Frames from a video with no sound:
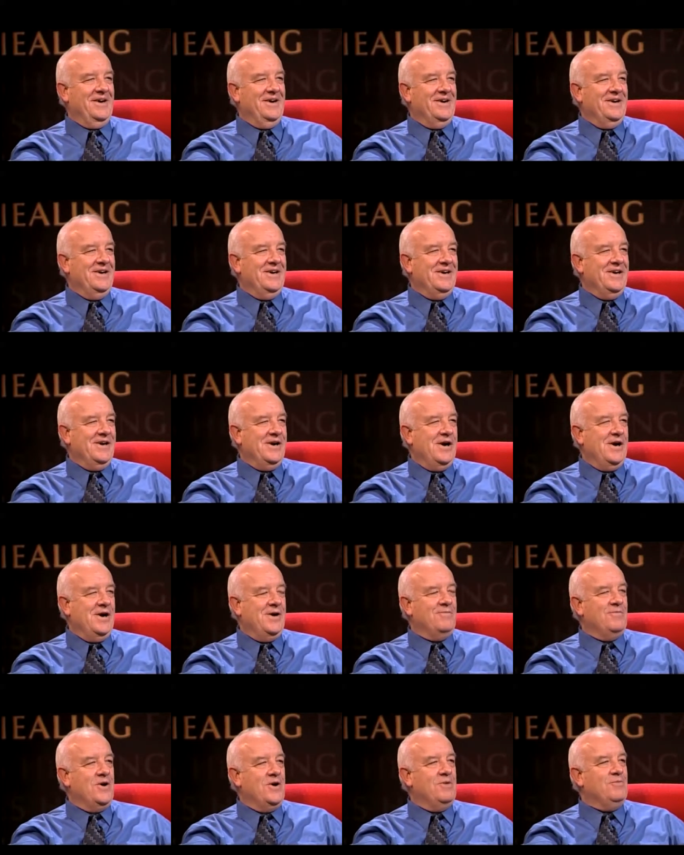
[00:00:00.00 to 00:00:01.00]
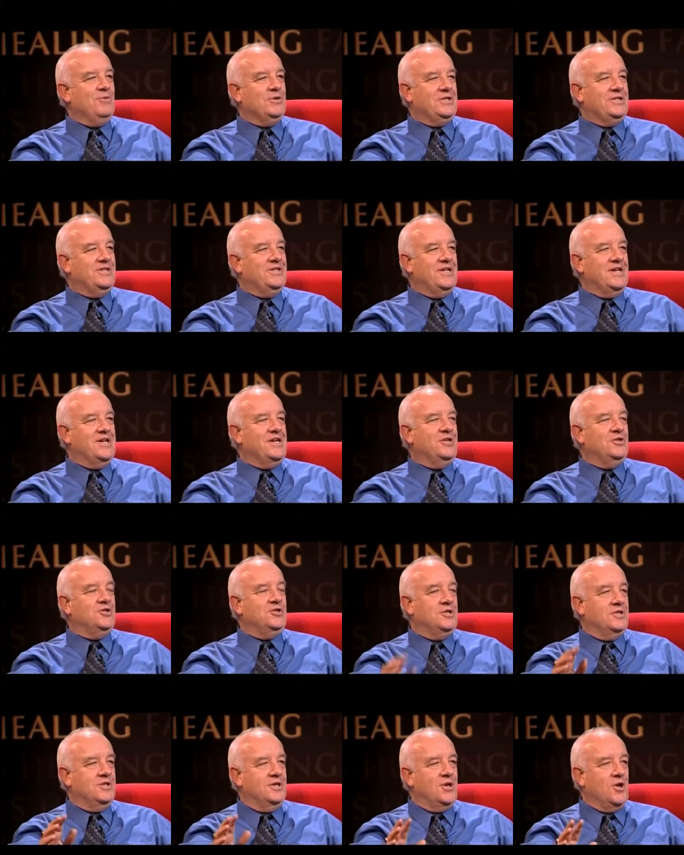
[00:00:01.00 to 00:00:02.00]
Yes. Um, it was
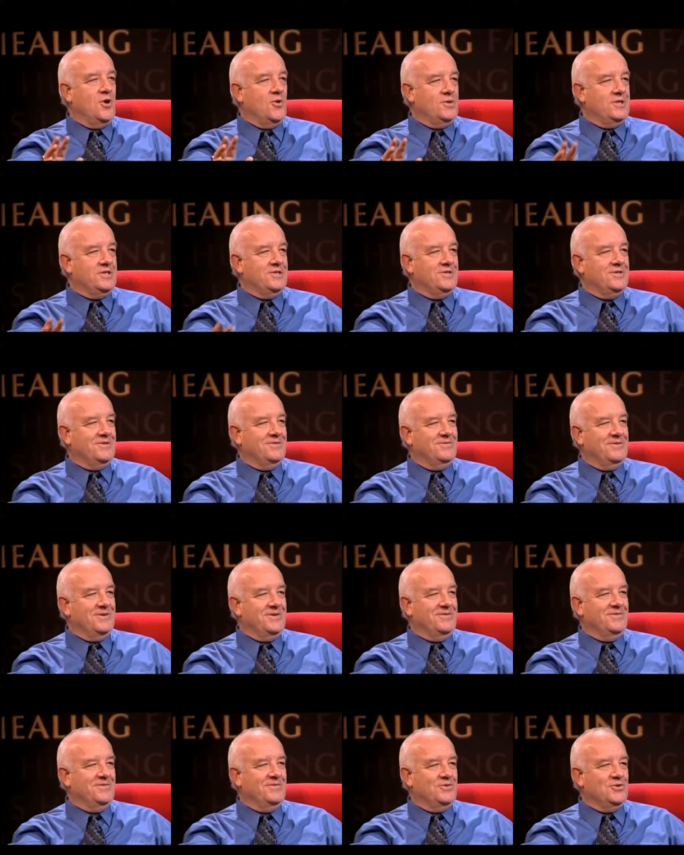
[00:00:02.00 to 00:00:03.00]
D's the lowest. D yes.